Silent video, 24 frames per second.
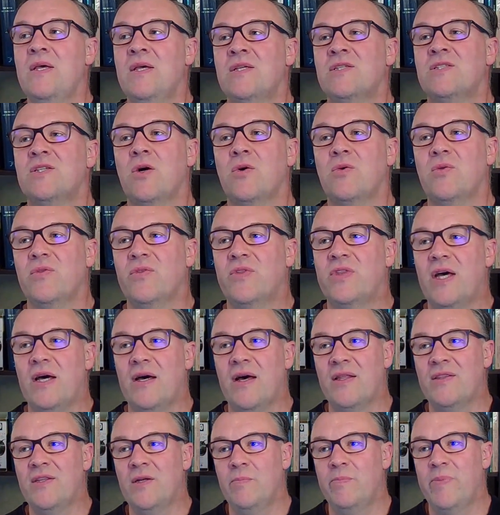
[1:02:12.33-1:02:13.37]
So the
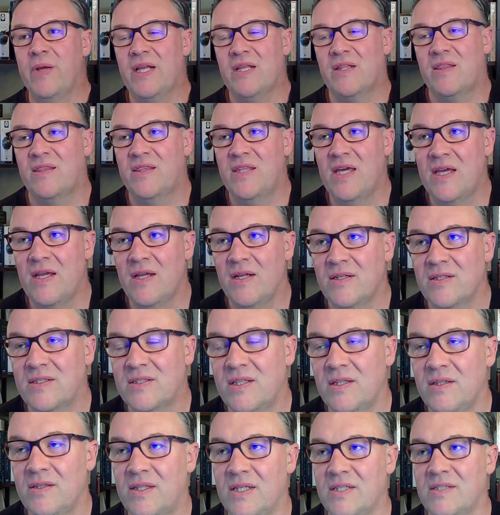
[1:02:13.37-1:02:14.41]
other big thing,
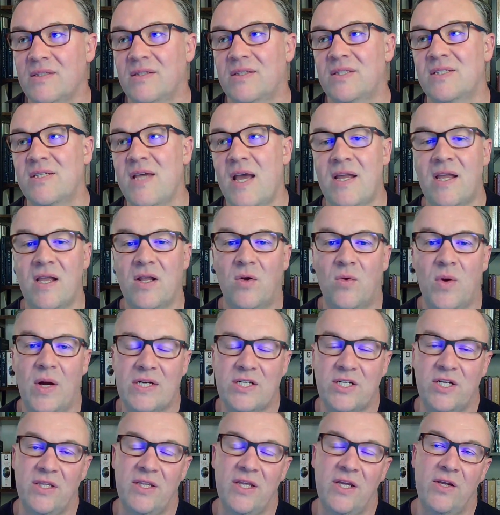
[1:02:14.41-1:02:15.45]
the second
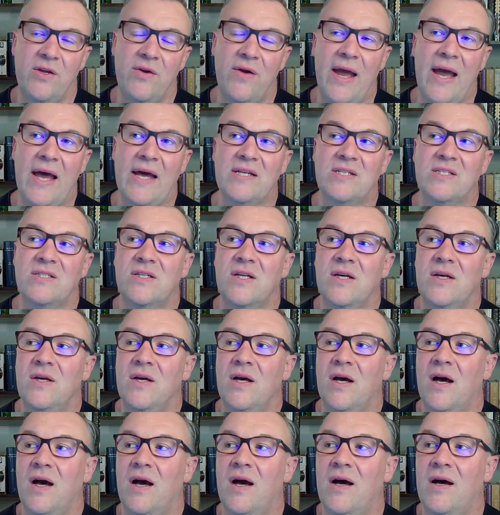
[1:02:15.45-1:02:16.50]
question that you asked,
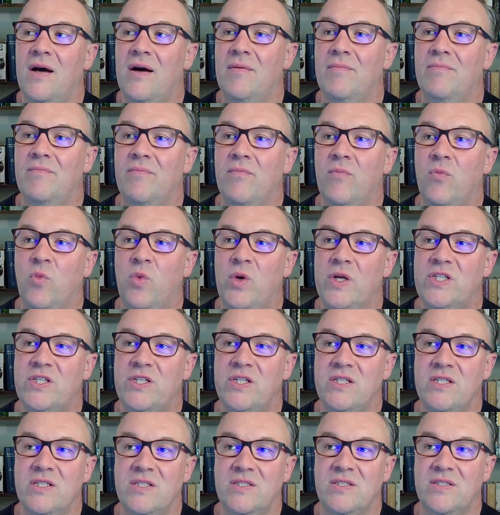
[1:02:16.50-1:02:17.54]
which
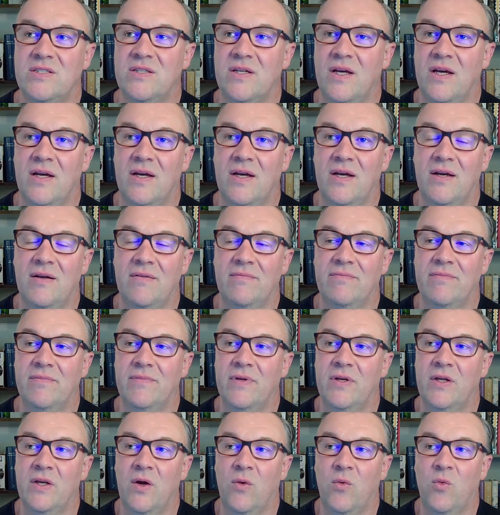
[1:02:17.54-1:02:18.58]
is,
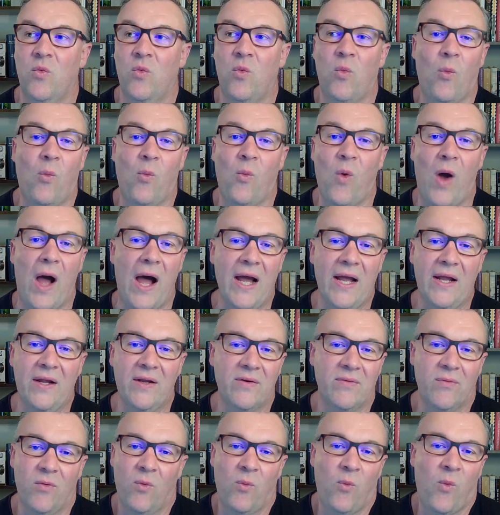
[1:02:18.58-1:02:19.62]

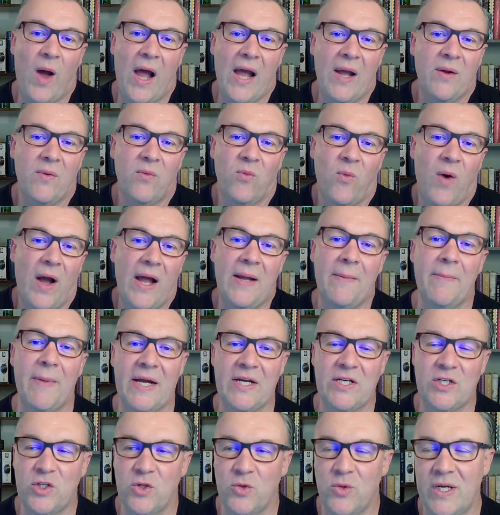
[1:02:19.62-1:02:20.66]
why am I
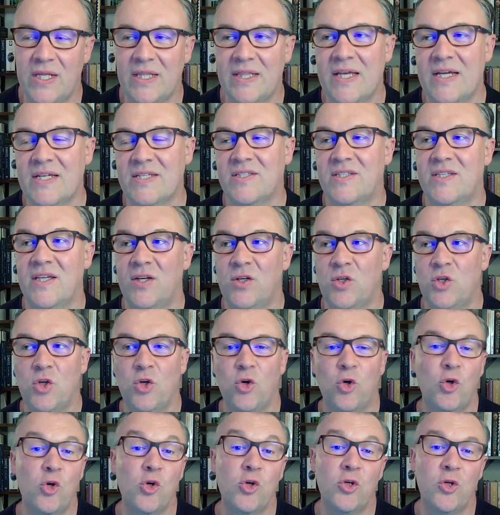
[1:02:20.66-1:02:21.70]
doing this, and
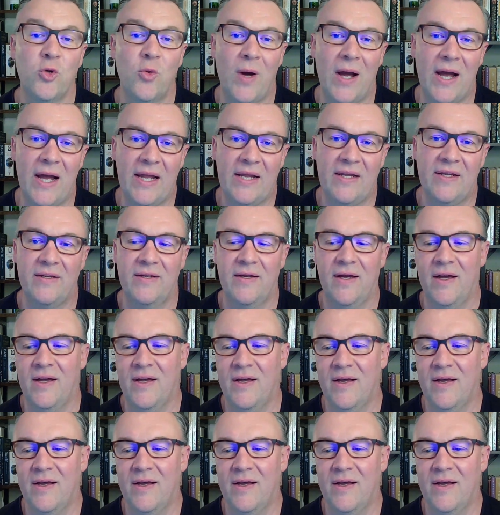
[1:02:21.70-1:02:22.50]
who do I